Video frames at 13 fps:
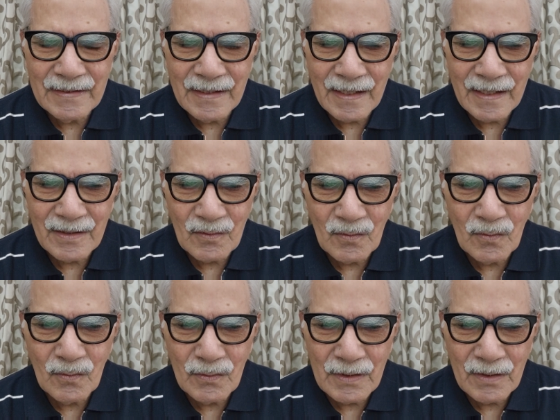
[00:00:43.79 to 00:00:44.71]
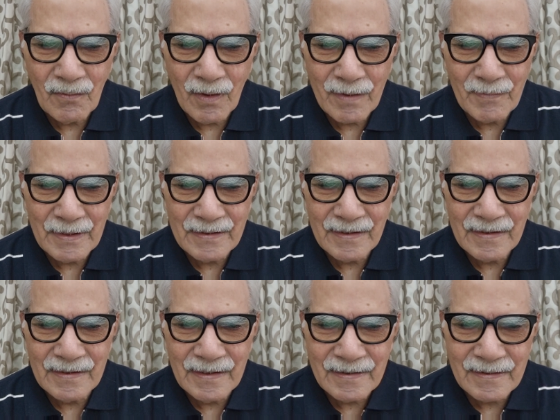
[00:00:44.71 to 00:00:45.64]
There are two requirements
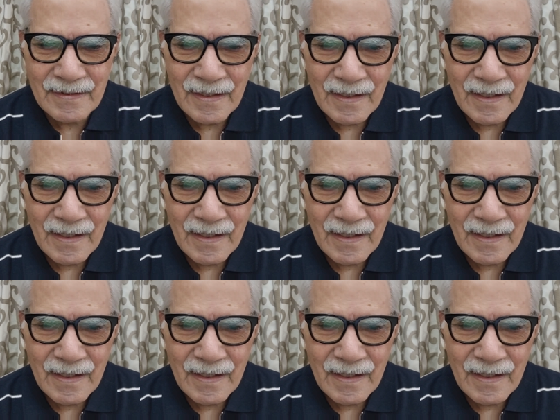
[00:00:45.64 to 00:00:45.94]
in this.